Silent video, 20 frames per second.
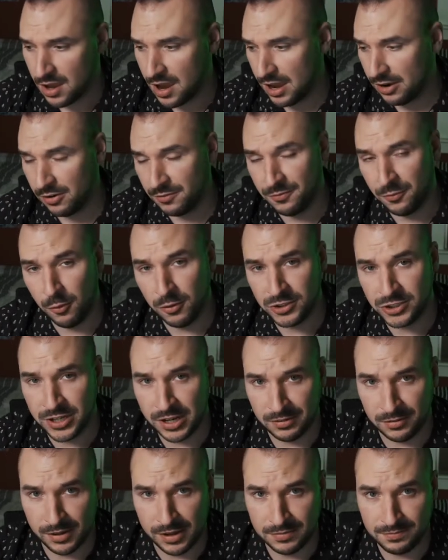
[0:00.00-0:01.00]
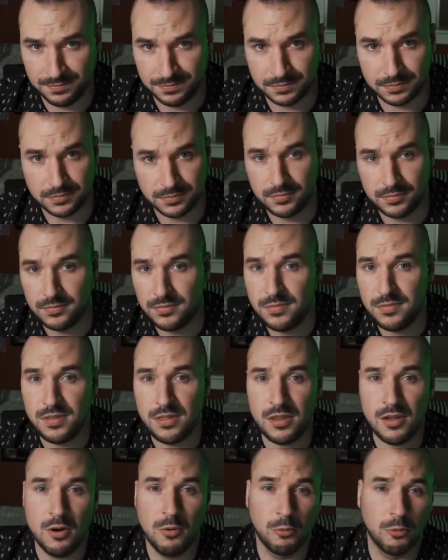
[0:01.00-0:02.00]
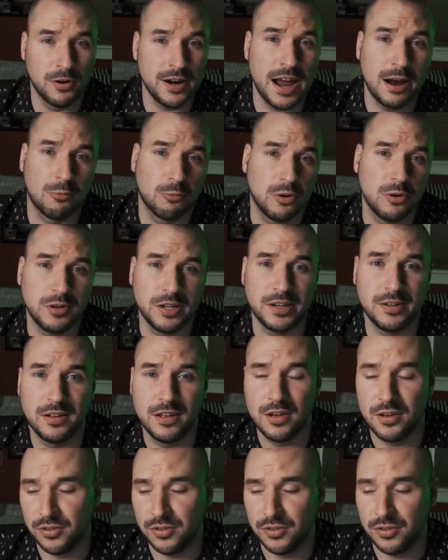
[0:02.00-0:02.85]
And unfortunately, we're not Rudy.